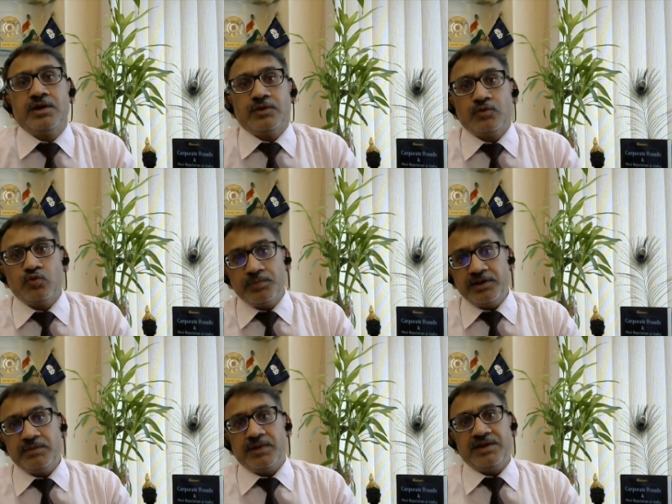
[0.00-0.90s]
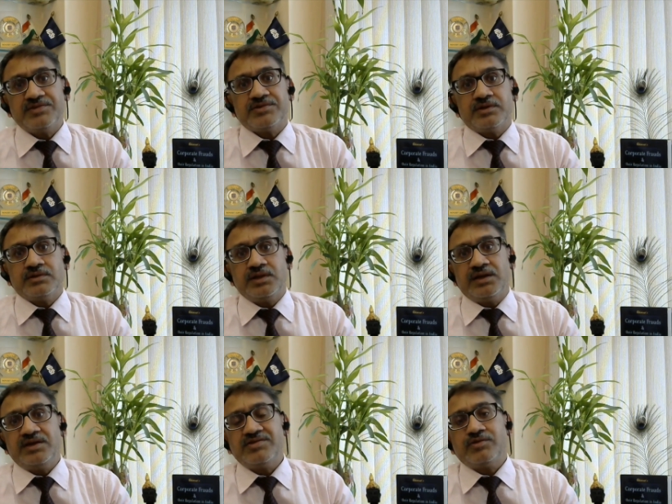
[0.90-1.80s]
to minimize the
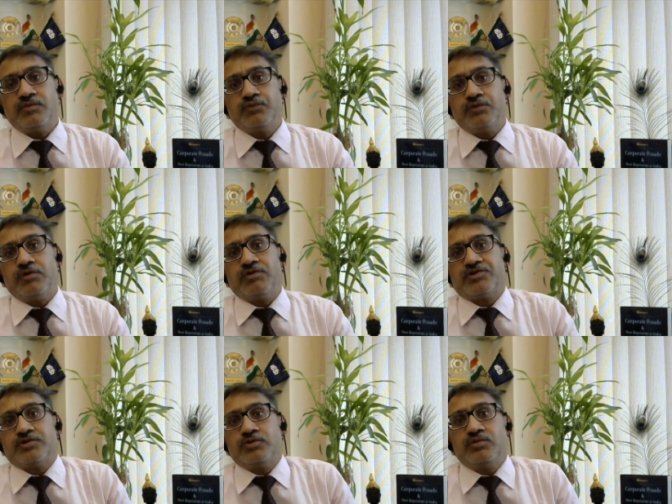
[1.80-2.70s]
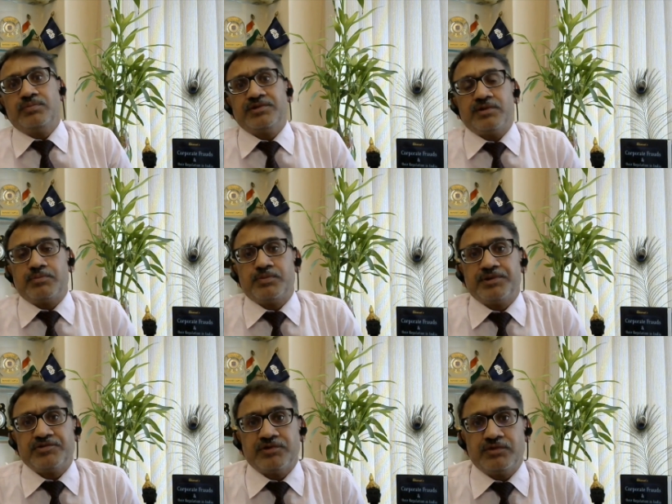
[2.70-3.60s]
risk of frauds through
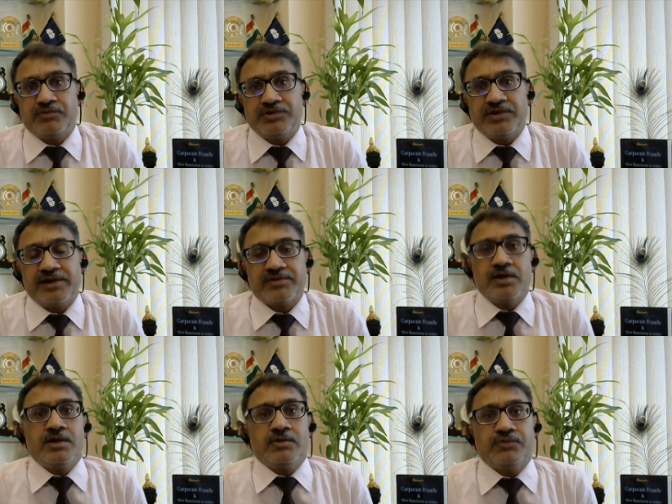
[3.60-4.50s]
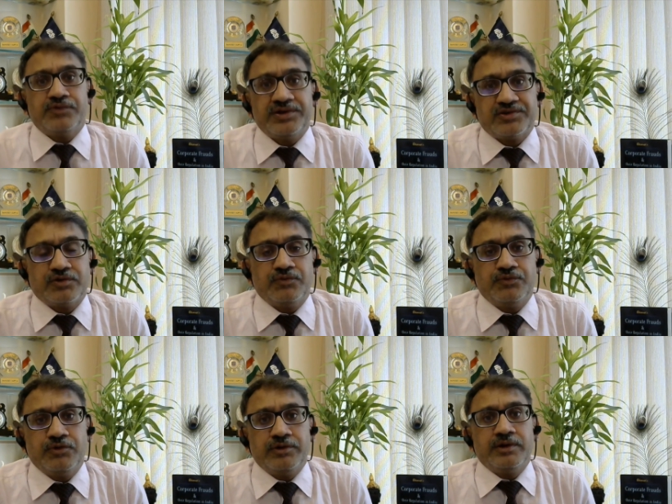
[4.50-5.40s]
misappropriation of assets. First of
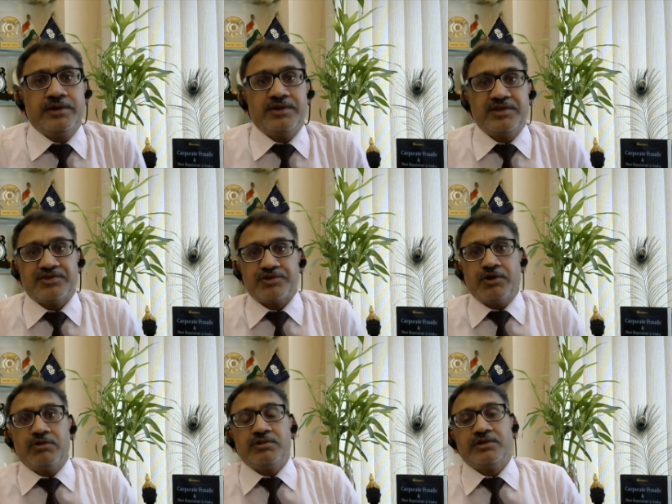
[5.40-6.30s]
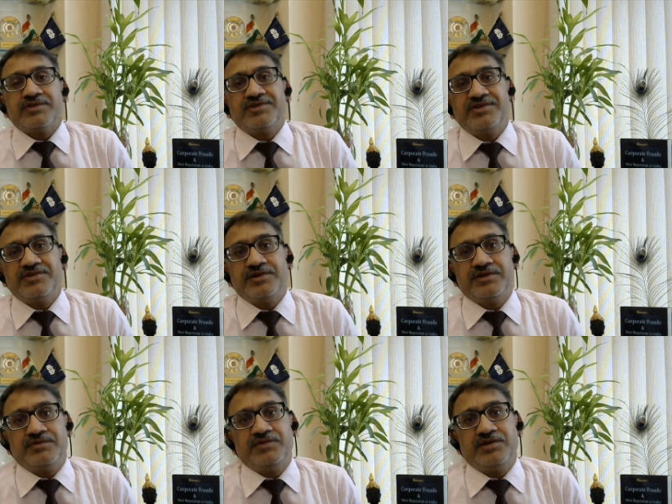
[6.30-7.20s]
all, install the
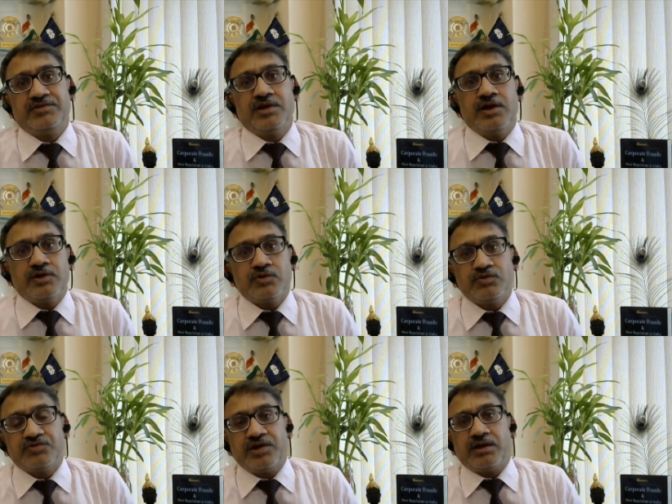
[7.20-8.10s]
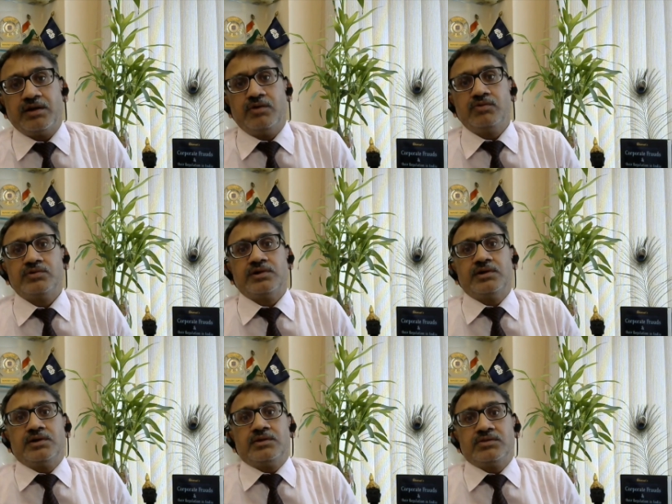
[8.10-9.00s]
CCTVs to check out
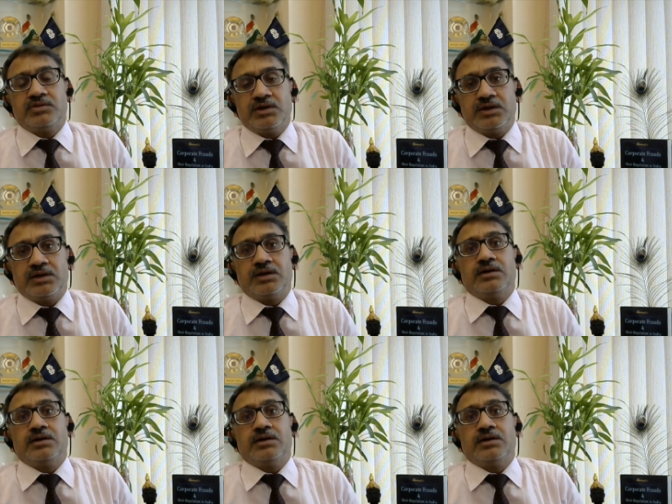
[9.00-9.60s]
the